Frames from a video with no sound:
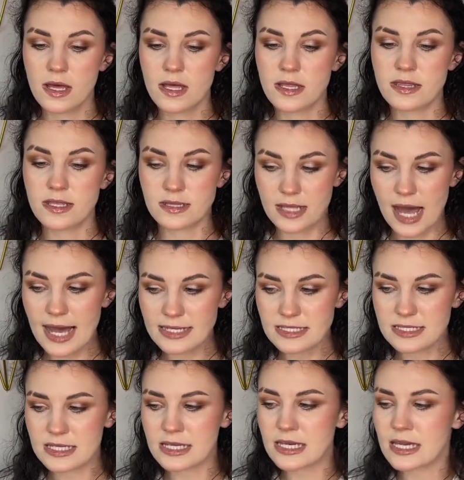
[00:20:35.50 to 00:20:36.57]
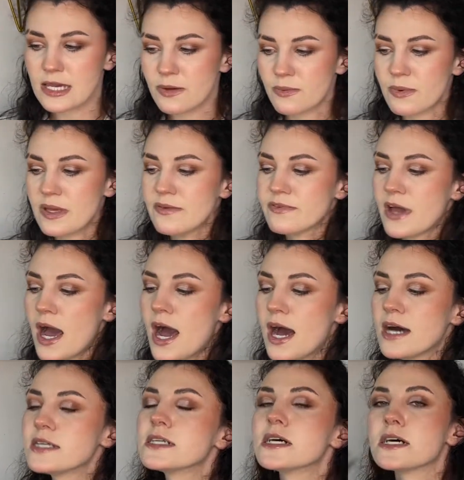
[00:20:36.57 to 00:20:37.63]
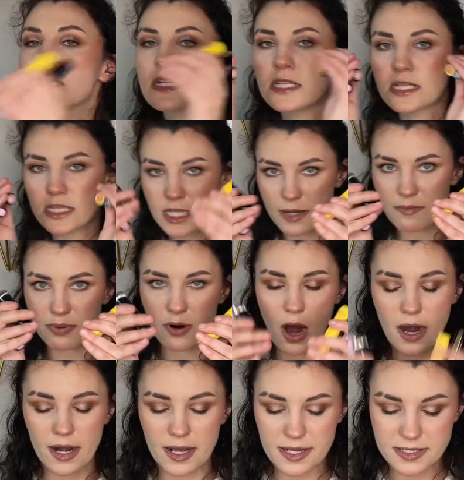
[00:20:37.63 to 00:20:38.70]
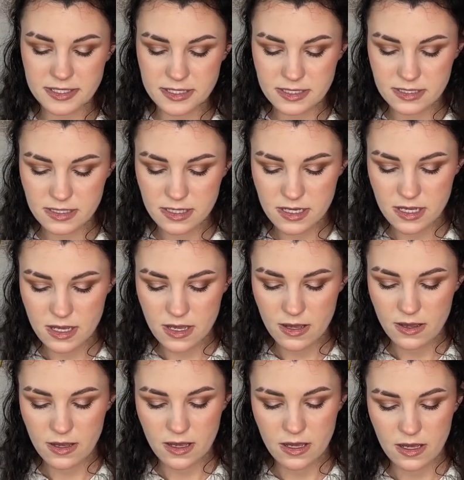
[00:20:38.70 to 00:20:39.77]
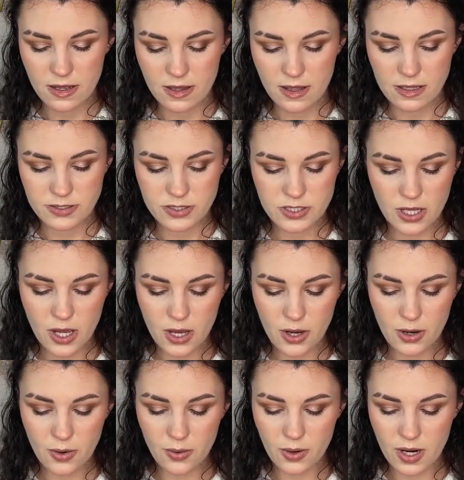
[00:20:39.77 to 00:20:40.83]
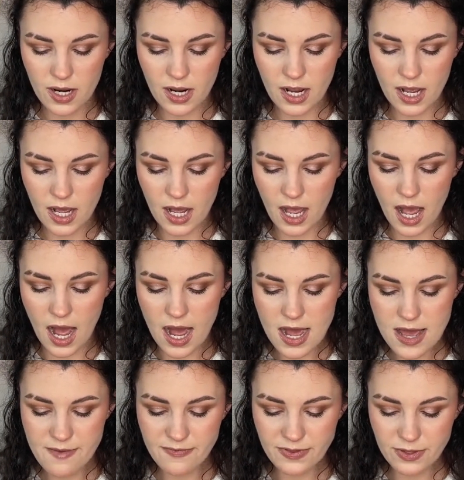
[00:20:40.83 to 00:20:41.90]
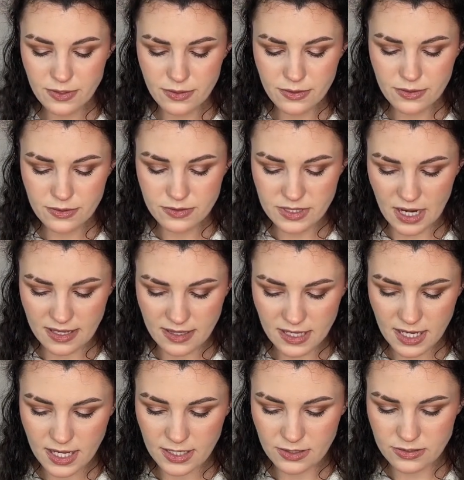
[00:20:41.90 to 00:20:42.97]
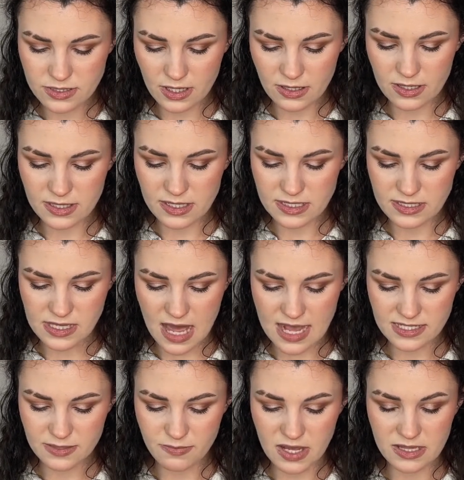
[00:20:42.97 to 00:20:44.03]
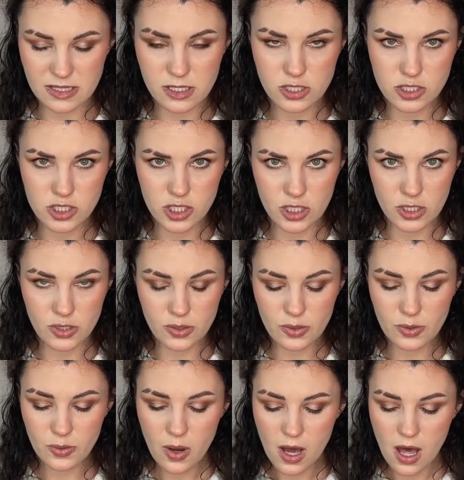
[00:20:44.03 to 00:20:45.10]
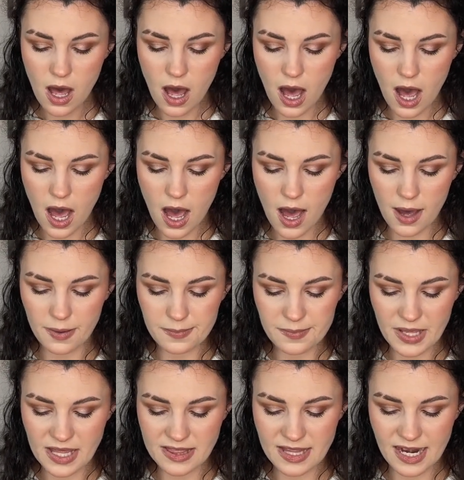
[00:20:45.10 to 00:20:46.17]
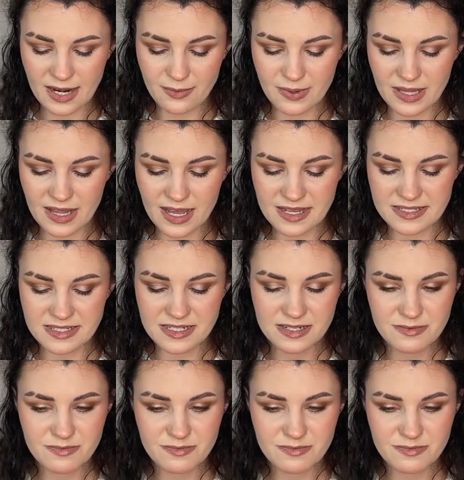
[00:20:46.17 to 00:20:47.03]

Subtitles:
Then lastly, we've got lip products. So I think I used all of these last month too. And then I realized